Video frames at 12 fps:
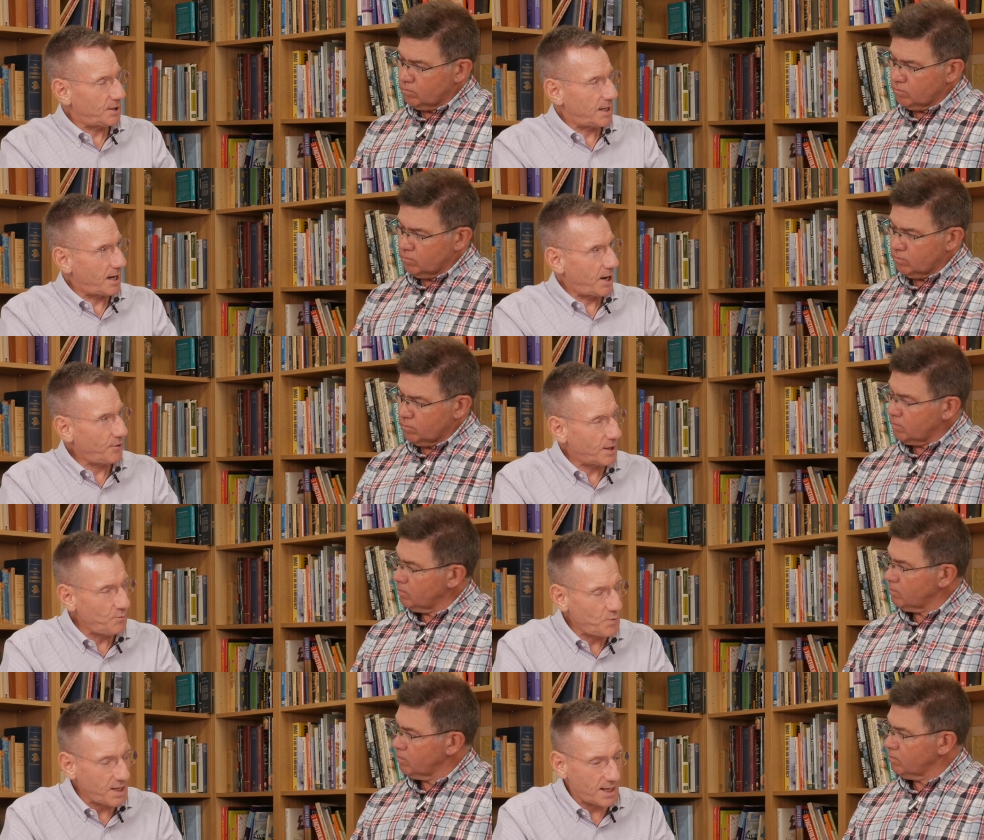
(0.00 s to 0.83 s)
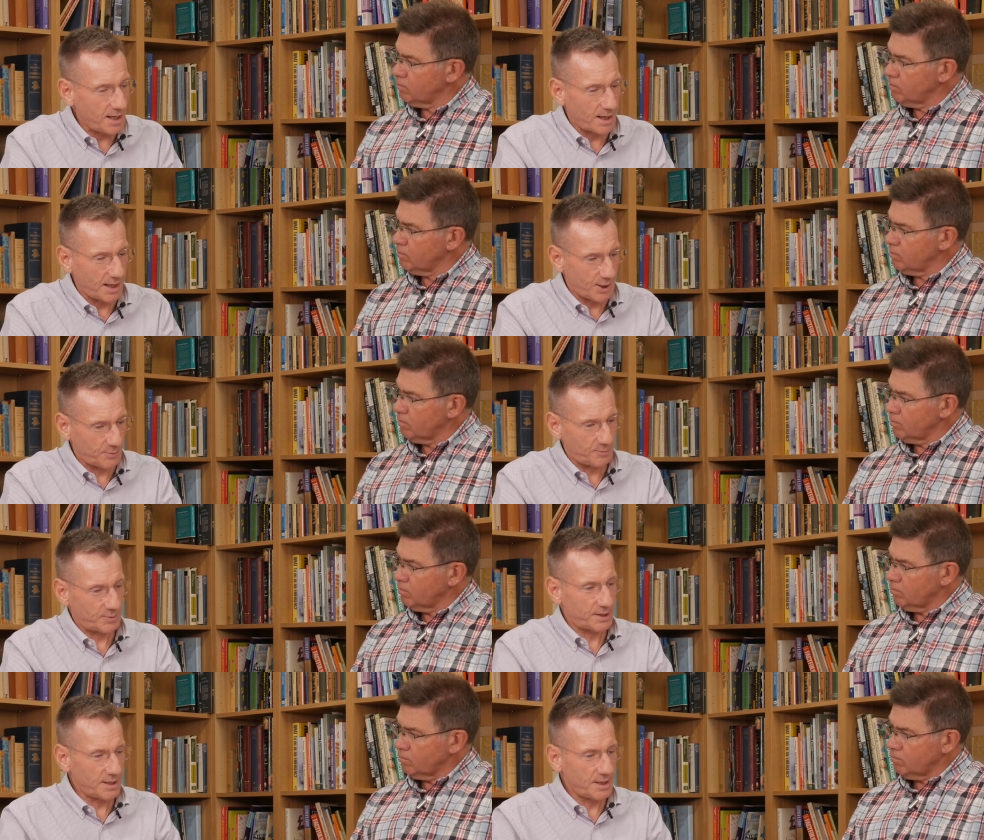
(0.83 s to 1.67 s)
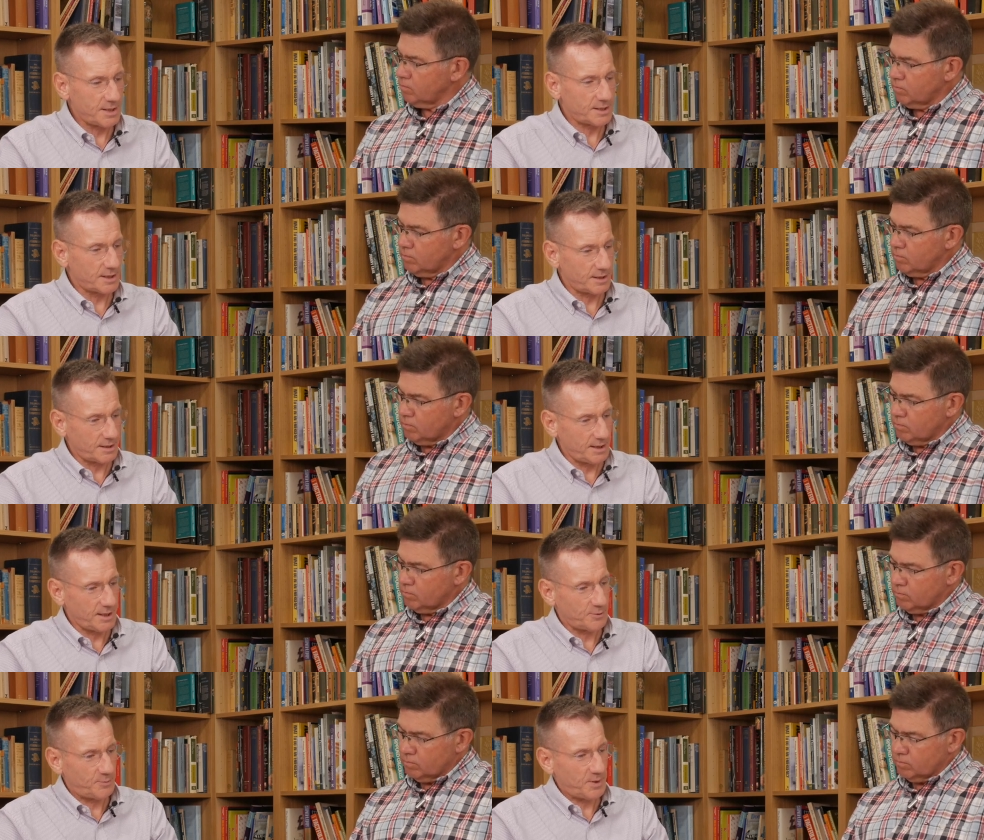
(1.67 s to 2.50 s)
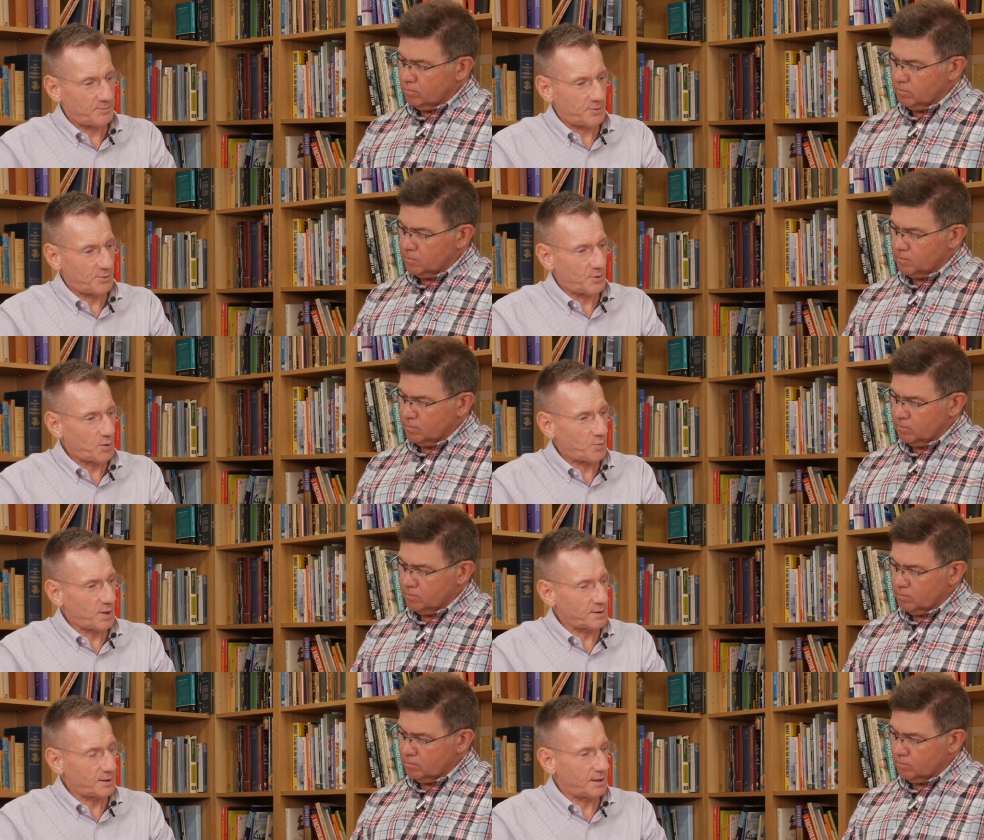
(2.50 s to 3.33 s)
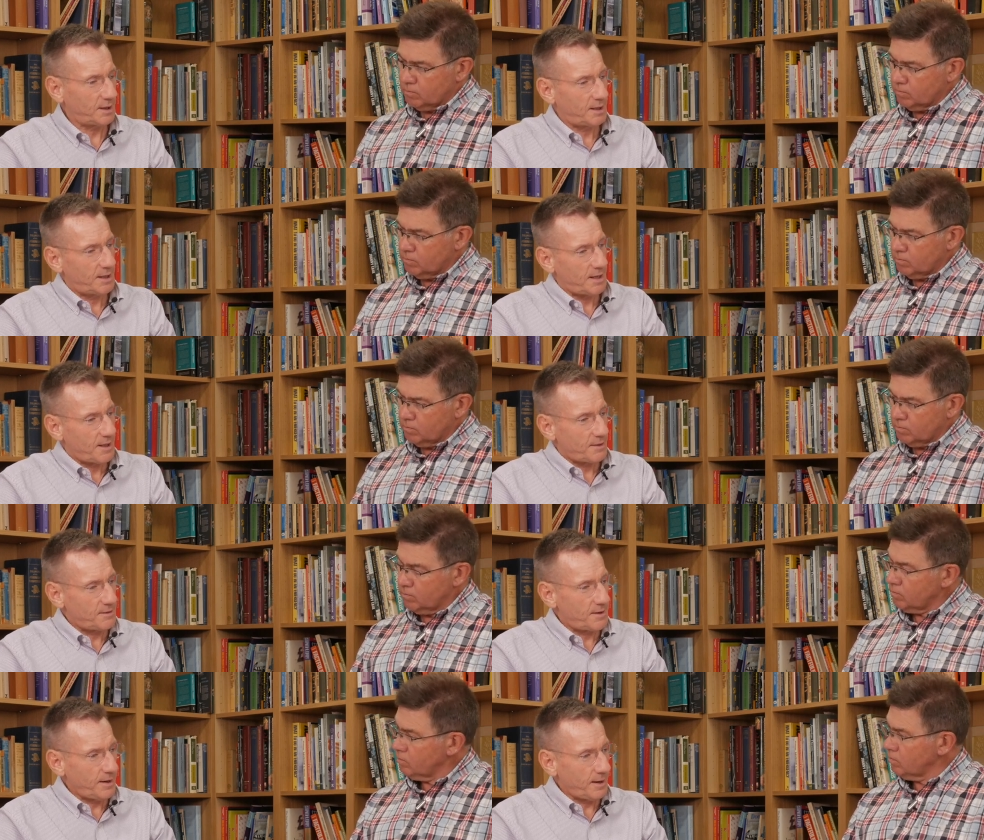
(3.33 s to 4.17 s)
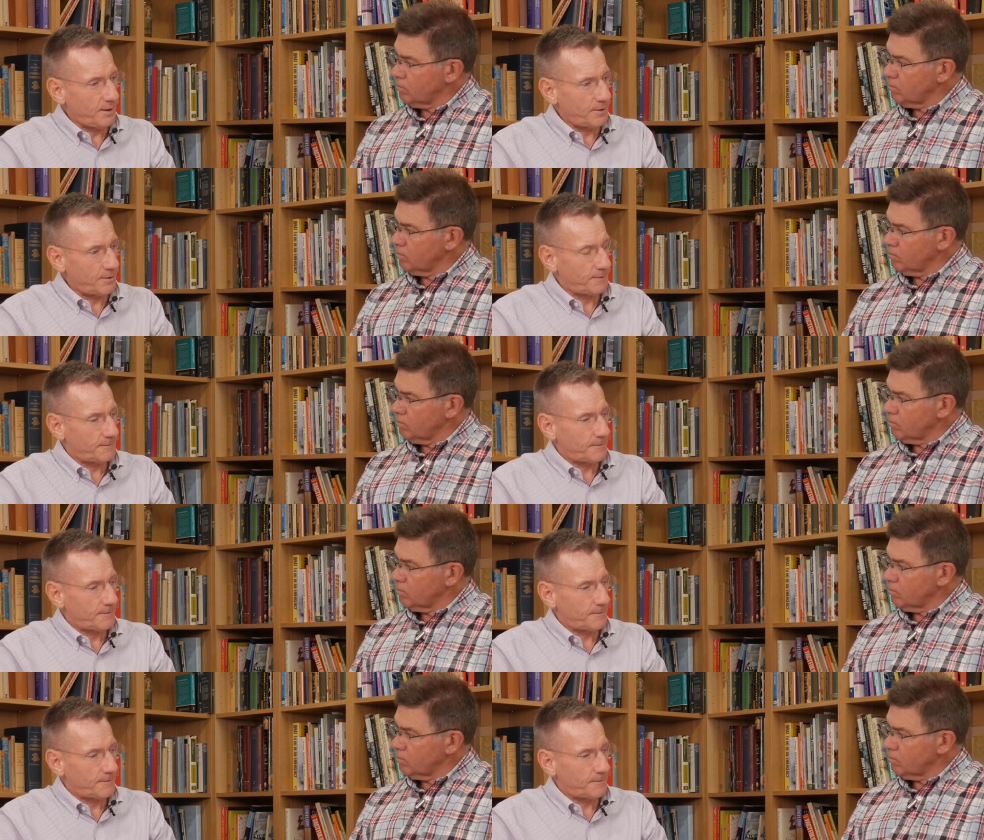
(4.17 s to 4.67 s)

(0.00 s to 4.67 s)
Speaker 1: How can we help these legal people with their